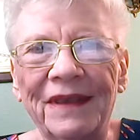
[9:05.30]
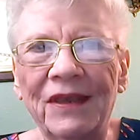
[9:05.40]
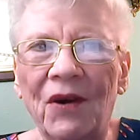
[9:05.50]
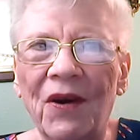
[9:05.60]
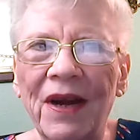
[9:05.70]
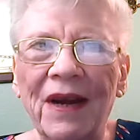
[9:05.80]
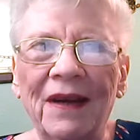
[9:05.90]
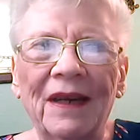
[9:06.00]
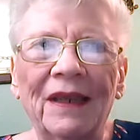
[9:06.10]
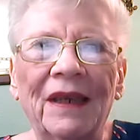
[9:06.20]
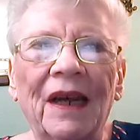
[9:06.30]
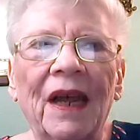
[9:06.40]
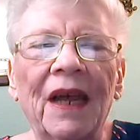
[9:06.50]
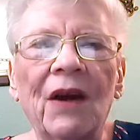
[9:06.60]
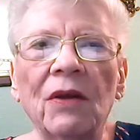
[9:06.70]
Sorry.
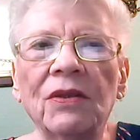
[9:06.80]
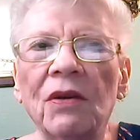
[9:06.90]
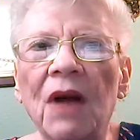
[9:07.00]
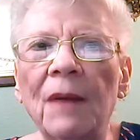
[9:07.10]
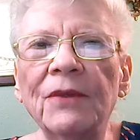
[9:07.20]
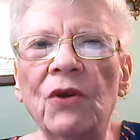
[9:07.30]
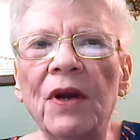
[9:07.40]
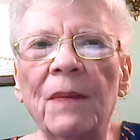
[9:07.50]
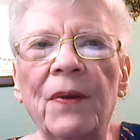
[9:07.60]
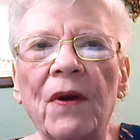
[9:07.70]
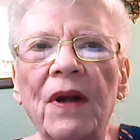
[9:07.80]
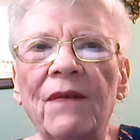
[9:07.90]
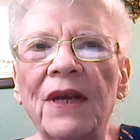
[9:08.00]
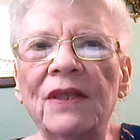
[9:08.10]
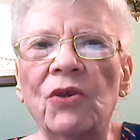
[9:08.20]
It also comes during a period of
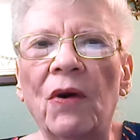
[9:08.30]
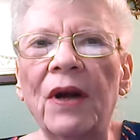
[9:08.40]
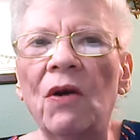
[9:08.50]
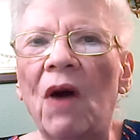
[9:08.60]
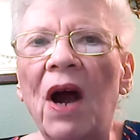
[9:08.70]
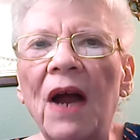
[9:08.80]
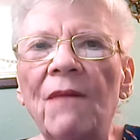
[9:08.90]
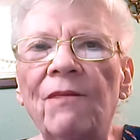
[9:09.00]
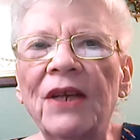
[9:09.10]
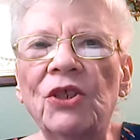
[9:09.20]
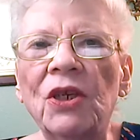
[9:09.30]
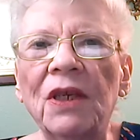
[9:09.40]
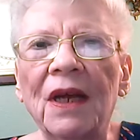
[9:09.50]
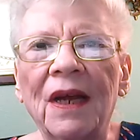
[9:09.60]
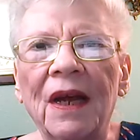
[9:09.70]
historical high
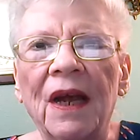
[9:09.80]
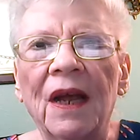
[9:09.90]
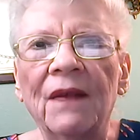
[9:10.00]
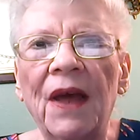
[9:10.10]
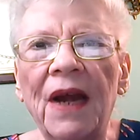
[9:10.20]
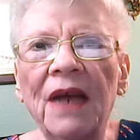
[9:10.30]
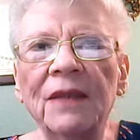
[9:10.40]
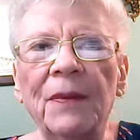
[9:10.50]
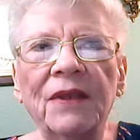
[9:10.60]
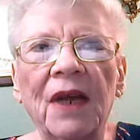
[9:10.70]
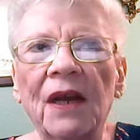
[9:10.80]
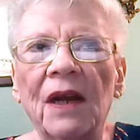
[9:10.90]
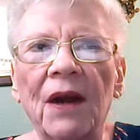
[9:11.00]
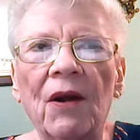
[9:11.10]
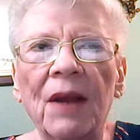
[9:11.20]
inflation that has a
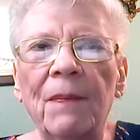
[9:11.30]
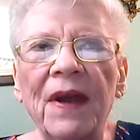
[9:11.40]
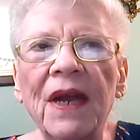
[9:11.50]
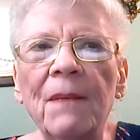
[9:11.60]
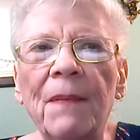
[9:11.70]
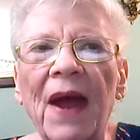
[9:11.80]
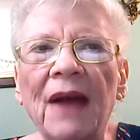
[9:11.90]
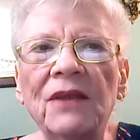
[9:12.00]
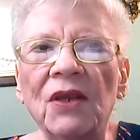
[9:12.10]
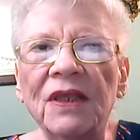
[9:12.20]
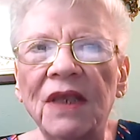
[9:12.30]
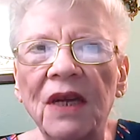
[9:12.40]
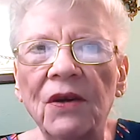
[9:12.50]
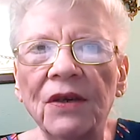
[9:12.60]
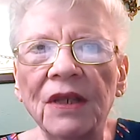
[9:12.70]
particularly big impact on
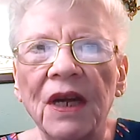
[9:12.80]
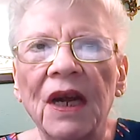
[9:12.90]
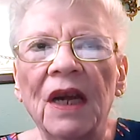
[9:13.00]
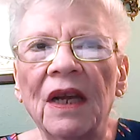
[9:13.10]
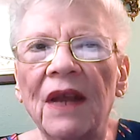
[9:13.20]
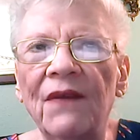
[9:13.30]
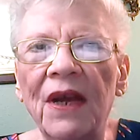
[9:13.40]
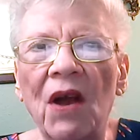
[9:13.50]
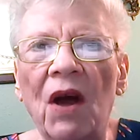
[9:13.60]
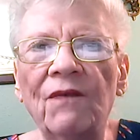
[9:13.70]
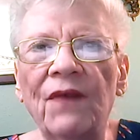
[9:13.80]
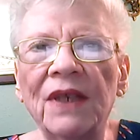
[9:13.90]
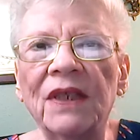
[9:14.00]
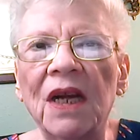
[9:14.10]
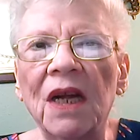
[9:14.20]
seniors living on
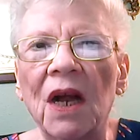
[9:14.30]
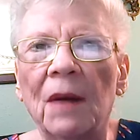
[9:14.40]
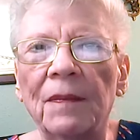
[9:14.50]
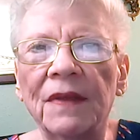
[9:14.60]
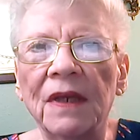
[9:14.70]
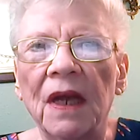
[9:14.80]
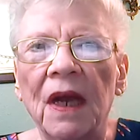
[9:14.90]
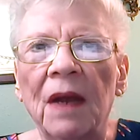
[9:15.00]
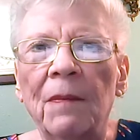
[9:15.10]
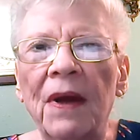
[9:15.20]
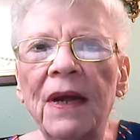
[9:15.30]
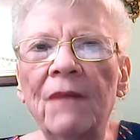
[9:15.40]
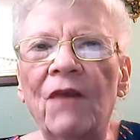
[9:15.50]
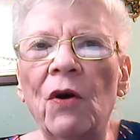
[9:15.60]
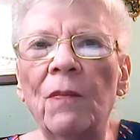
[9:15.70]
fixed incomes, many
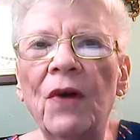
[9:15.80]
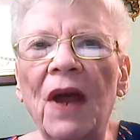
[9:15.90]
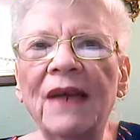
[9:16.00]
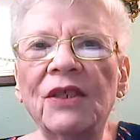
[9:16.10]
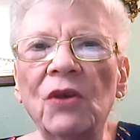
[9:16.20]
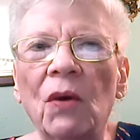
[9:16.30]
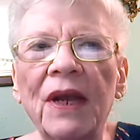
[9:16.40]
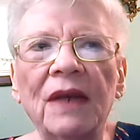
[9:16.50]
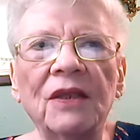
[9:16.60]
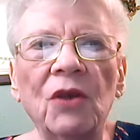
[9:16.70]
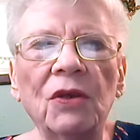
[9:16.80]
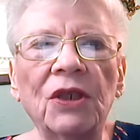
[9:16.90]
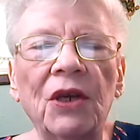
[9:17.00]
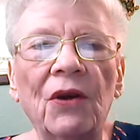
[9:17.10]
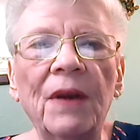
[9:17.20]
of whom rely solely on Social
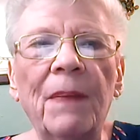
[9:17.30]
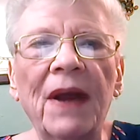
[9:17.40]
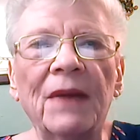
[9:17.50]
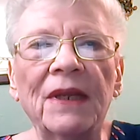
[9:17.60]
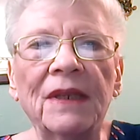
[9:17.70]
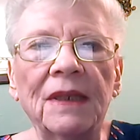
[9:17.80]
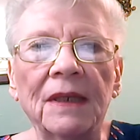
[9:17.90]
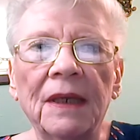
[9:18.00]
Security payments.